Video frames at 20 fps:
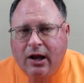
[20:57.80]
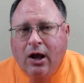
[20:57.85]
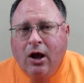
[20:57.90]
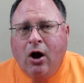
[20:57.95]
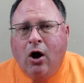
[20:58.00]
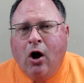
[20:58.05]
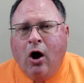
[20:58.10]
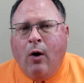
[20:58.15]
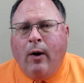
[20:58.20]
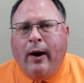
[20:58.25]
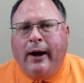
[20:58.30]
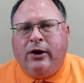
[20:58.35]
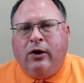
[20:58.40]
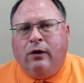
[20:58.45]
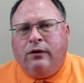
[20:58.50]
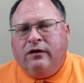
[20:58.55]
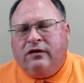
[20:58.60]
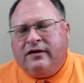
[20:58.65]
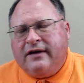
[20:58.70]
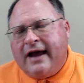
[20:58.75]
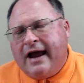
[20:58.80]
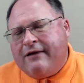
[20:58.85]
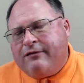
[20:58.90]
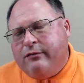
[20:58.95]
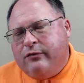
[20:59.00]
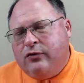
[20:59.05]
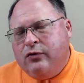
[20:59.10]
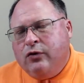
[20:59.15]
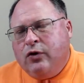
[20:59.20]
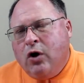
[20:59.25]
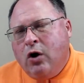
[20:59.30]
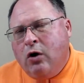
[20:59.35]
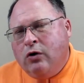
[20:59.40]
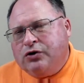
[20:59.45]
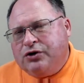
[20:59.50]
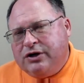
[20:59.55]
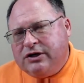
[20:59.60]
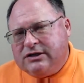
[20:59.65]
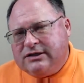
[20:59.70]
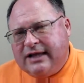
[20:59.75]
Oh, I know this guy from 2
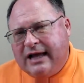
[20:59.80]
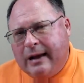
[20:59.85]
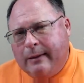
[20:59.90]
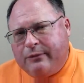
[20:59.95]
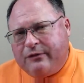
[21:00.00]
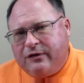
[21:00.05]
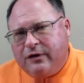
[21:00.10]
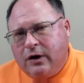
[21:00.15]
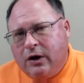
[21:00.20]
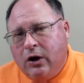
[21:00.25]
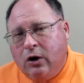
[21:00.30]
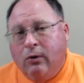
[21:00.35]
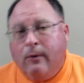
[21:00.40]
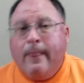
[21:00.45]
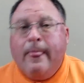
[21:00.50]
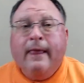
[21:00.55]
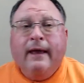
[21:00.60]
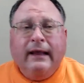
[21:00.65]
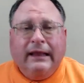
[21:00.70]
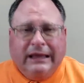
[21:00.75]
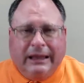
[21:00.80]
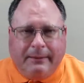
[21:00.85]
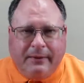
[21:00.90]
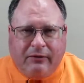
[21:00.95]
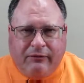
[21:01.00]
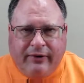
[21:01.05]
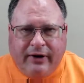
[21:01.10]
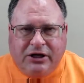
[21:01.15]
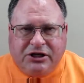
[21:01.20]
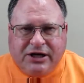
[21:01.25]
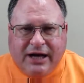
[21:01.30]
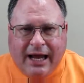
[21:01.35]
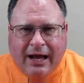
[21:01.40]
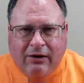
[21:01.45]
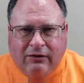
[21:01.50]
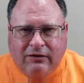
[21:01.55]
coaching stops ago. Let me reach out